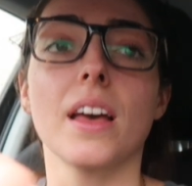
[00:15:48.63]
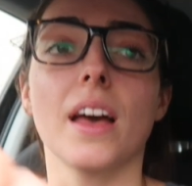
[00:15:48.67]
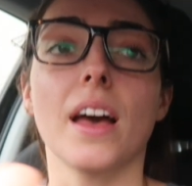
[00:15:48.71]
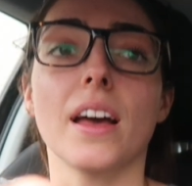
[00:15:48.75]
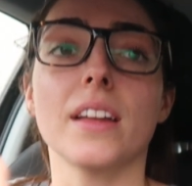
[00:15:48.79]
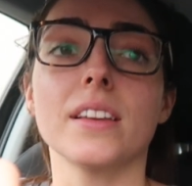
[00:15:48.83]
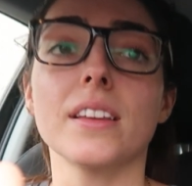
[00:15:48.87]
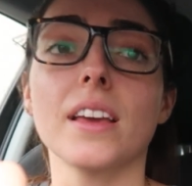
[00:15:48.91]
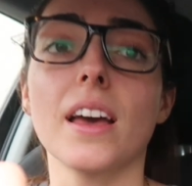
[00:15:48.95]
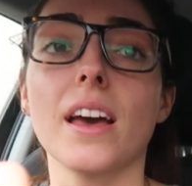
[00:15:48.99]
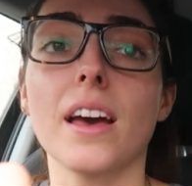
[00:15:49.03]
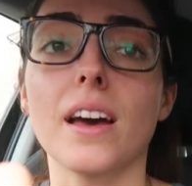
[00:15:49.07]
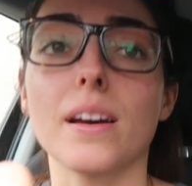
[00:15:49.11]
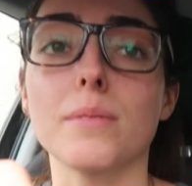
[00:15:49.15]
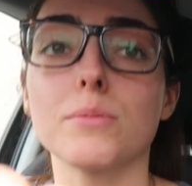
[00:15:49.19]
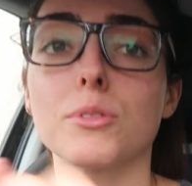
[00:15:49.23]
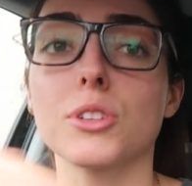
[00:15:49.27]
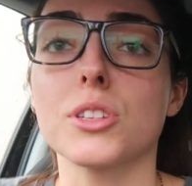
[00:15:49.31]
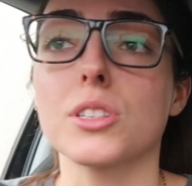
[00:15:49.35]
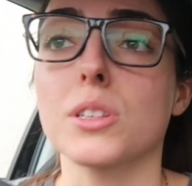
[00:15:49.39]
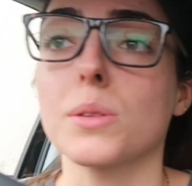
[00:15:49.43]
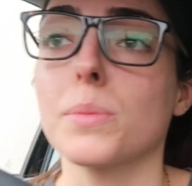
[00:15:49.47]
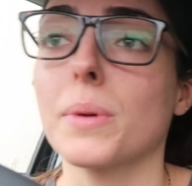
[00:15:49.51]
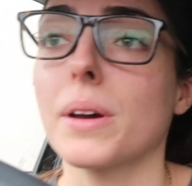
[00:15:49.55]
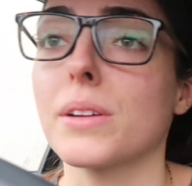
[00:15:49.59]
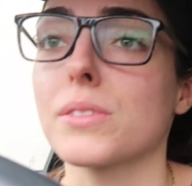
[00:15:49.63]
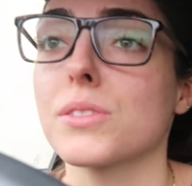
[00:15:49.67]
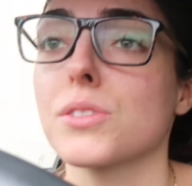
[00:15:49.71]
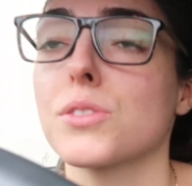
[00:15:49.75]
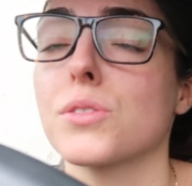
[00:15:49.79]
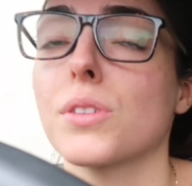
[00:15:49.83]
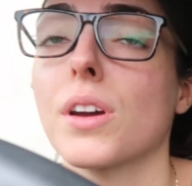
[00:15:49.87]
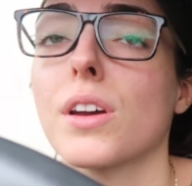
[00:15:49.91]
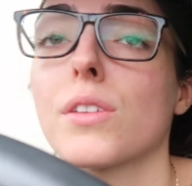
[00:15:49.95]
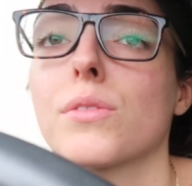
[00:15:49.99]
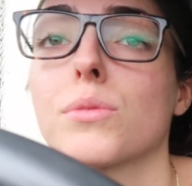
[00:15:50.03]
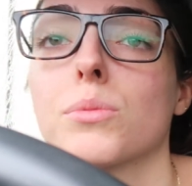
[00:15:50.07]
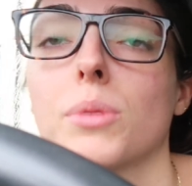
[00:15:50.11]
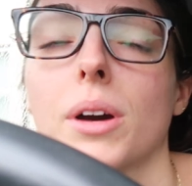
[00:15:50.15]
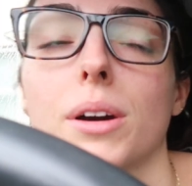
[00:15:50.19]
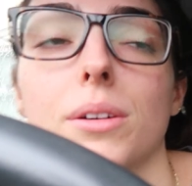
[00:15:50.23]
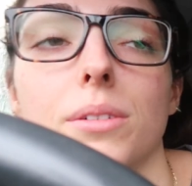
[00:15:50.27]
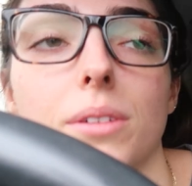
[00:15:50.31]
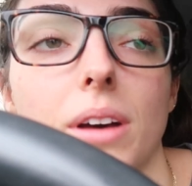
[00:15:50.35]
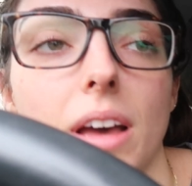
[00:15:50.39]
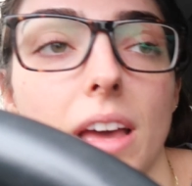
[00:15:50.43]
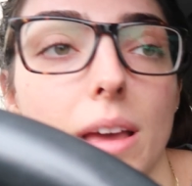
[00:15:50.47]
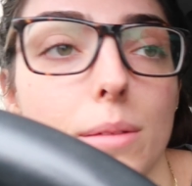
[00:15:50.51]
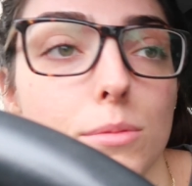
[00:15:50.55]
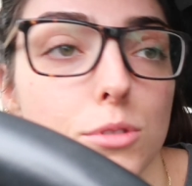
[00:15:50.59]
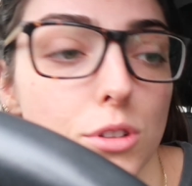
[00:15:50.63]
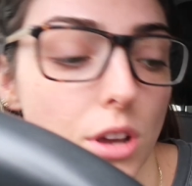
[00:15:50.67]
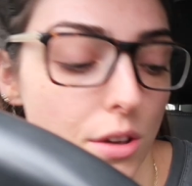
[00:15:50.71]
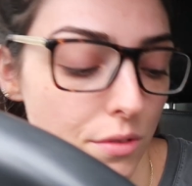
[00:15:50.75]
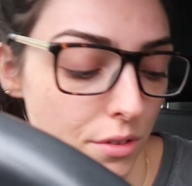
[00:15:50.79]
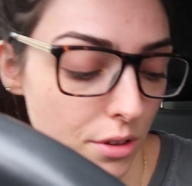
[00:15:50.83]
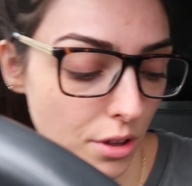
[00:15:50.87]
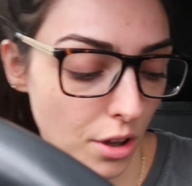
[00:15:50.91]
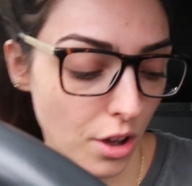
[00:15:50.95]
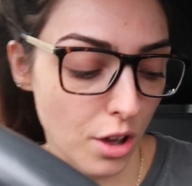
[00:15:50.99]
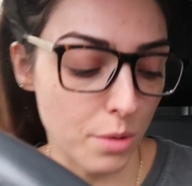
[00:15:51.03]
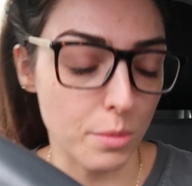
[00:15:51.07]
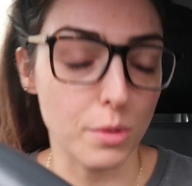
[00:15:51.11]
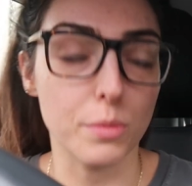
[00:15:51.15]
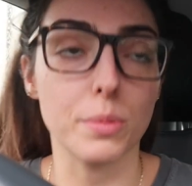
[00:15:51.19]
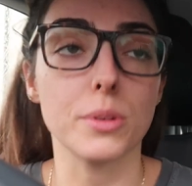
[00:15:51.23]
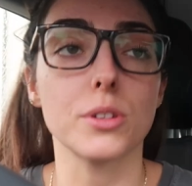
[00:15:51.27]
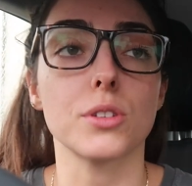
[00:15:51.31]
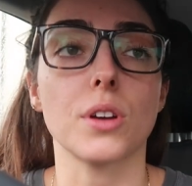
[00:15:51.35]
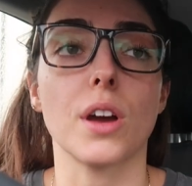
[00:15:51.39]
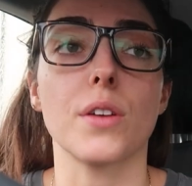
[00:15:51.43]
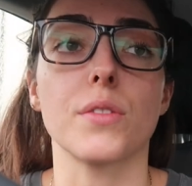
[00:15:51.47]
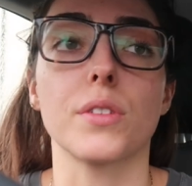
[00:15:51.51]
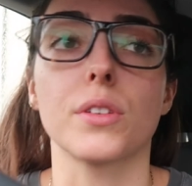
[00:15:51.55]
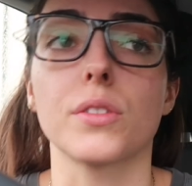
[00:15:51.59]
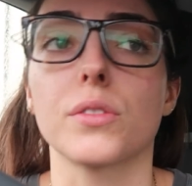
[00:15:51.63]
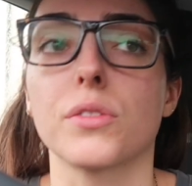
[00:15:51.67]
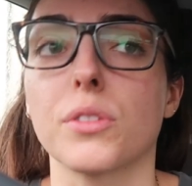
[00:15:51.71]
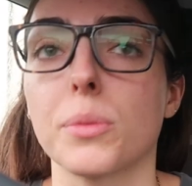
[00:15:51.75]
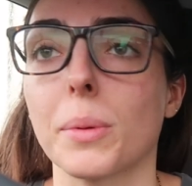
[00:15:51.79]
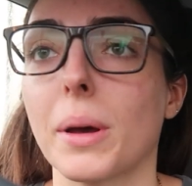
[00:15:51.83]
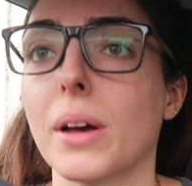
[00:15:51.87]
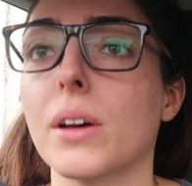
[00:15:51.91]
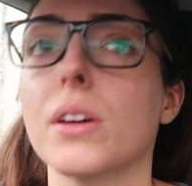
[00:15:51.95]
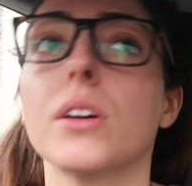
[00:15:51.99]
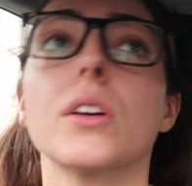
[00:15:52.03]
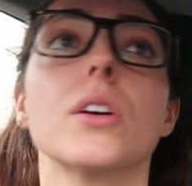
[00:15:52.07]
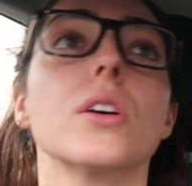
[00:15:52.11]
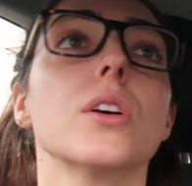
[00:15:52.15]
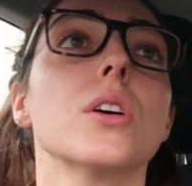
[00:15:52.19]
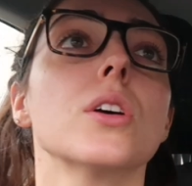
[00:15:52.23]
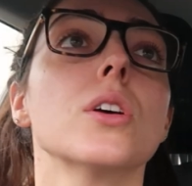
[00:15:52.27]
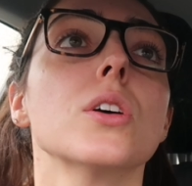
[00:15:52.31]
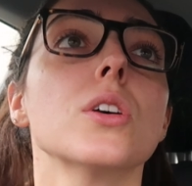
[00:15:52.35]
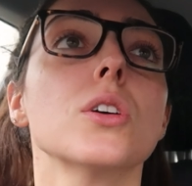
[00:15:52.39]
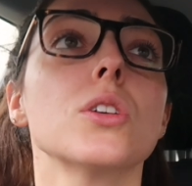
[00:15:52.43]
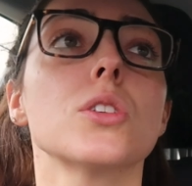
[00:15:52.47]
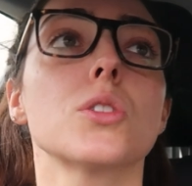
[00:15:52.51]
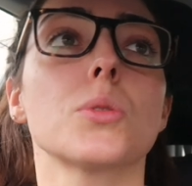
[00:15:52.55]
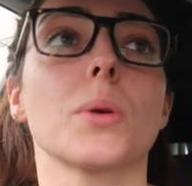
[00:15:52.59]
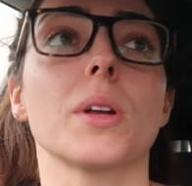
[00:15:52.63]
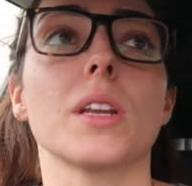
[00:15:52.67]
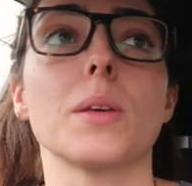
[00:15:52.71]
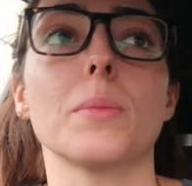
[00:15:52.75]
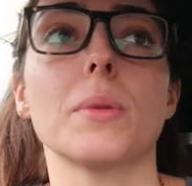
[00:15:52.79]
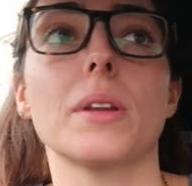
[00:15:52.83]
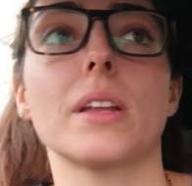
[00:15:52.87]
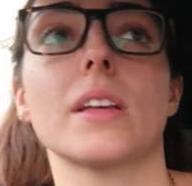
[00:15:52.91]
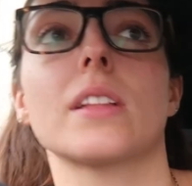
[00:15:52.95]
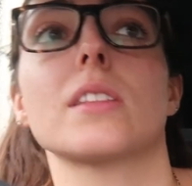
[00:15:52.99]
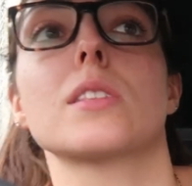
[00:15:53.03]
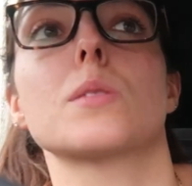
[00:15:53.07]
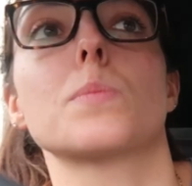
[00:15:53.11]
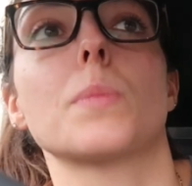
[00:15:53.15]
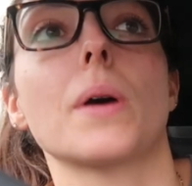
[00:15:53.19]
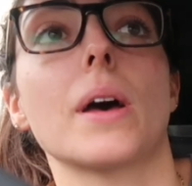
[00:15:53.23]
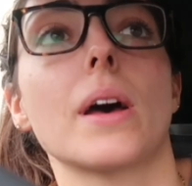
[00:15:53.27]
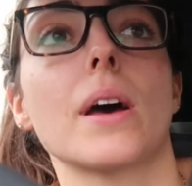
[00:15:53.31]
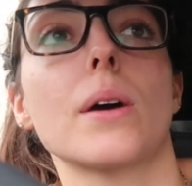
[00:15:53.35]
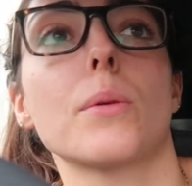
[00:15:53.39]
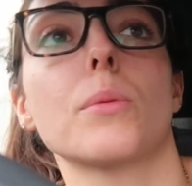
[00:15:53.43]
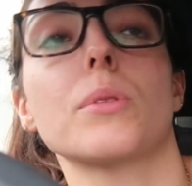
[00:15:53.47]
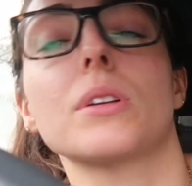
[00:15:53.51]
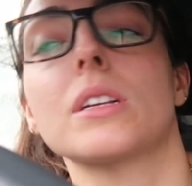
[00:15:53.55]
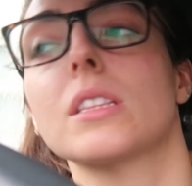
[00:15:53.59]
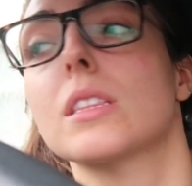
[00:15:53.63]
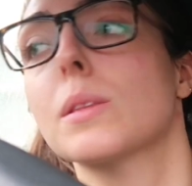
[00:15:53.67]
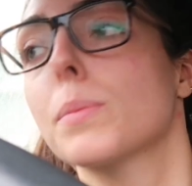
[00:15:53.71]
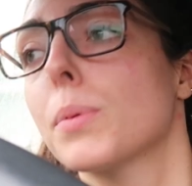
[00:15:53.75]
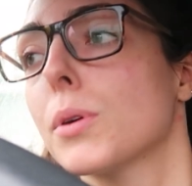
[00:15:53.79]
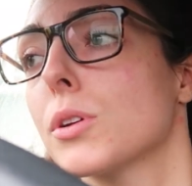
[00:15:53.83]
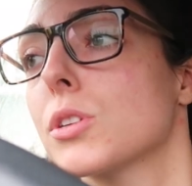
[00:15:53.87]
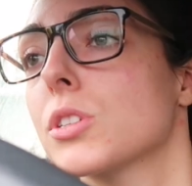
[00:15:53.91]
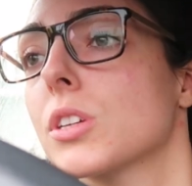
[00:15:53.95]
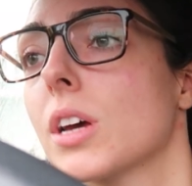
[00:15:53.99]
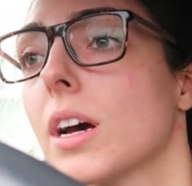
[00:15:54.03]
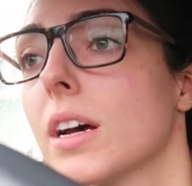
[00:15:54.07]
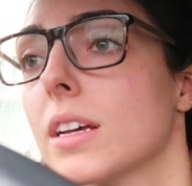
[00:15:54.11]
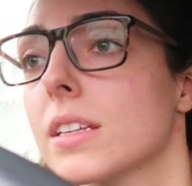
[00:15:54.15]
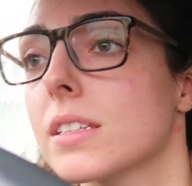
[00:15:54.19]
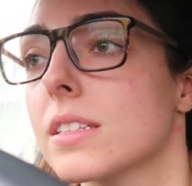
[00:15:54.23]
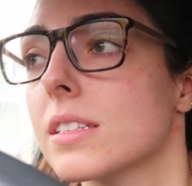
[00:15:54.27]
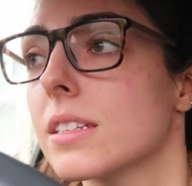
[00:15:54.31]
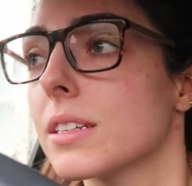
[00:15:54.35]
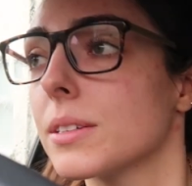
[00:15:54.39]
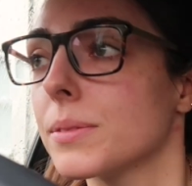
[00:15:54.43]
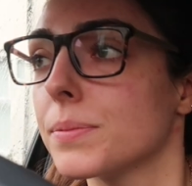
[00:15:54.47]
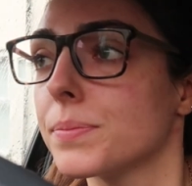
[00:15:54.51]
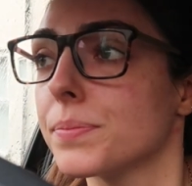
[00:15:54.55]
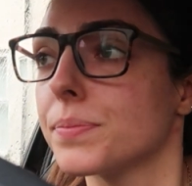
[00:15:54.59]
And yeah, I'm just about to drive. Well, I am driving home. I've been driving for about 20 minutes, but I wanted the podcast.